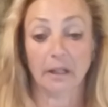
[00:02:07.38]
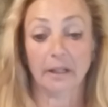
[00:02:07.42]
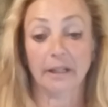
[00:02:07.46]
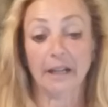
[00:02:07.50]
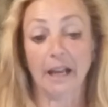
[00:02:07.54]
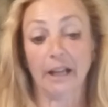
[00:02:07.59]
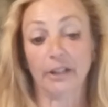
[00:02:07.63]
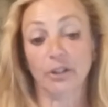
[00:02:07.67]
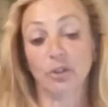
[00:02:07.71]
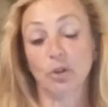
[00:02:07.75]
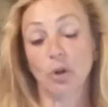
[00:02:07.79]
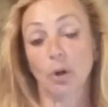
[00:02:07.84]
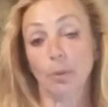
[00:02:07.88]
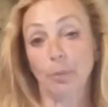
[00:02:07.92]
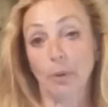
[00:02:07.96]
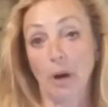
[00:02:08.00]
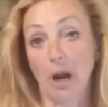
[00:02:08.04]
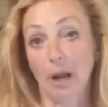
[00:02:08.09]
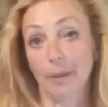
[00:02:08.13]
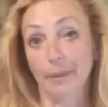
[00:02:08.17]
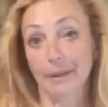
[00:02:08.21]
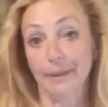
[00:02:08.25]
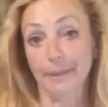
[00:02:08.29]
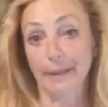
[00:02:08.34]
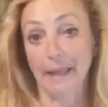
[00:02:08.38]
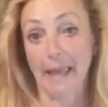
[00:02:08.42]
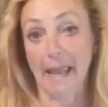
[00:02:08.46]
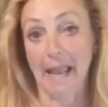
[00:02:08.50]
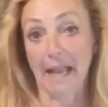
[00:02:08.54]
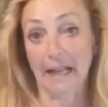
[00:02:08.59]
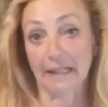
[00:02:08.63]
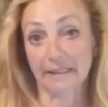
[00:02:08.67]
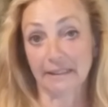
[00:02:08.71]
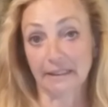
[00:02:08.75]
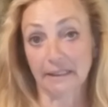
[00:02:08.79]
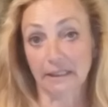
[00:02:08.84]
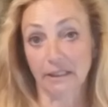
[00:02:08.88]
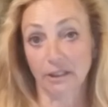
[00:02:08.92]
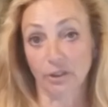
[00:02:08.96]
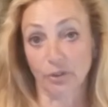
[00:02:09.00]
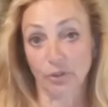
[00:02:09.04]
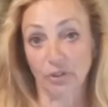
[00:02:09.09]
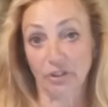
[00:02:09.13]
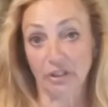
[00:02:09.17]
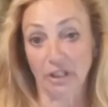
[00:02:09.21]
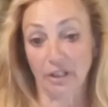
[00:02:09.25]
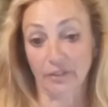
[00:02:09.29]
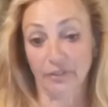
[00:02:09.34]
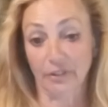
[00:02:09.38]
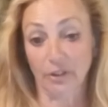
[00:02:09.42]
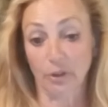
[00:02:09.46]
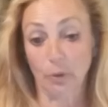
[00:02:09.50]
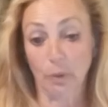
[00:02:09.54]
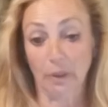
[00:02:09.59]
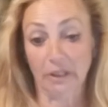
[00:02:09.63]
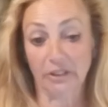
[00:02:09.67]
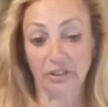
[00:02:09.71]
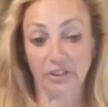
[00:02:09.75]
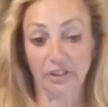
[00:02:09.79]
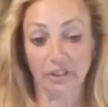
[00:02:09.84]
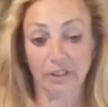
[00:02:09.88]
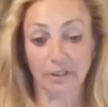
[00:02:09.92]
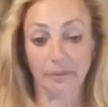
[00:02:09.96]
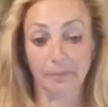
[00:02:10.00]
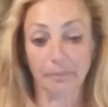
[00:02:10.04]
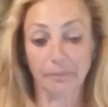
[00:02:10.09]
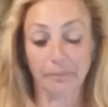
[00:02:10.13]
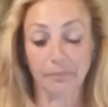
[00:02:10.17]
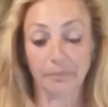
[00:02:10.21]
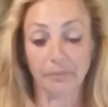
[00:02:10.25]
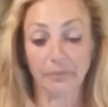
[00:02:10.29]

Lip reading: Now you are probably asking yourself the question,